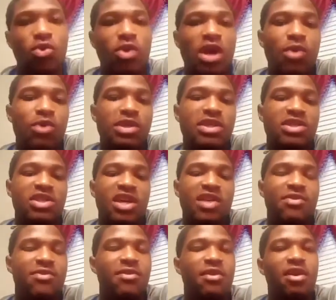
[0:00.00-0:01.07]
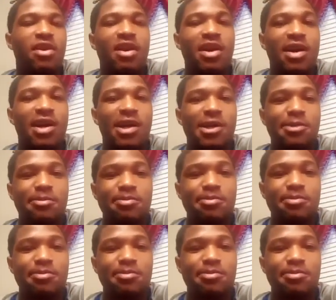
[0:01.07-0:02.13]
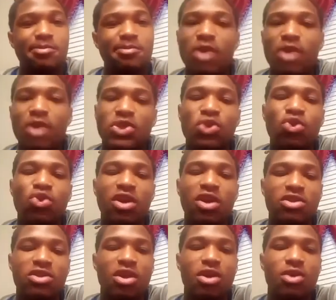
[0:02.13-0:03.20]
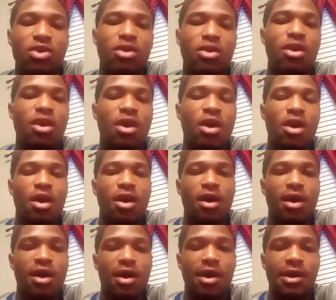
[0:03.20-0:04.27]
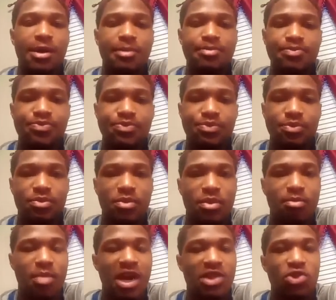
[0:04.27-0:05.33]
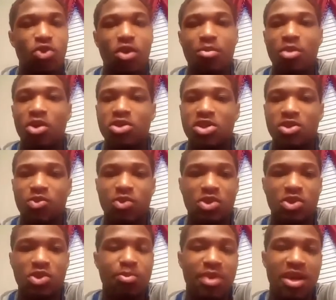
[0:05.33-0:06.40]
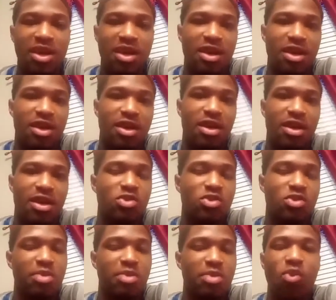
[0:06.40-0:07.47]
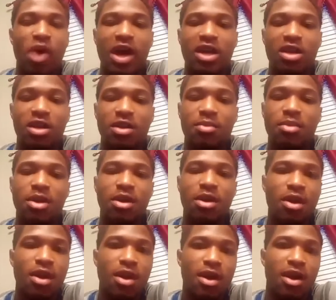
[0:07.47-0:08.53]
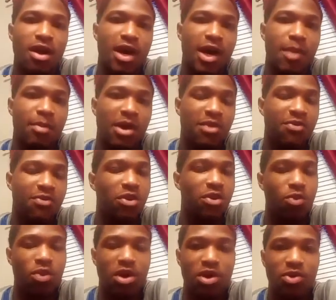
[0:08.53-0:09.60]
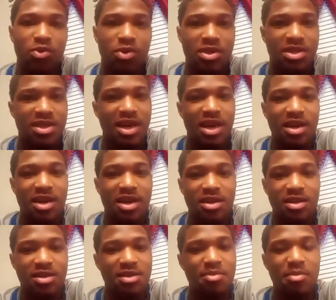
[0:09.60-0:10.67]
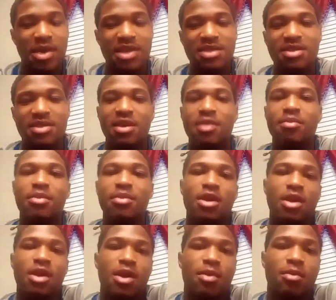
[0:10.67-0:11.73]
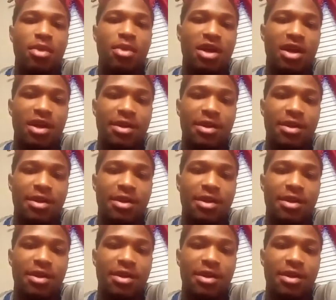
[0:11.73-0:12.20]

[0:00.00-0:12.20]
I went to Jeff about 2 years ago, my throwing motion was big. It was a big windup. My footwork was kind of messed up. But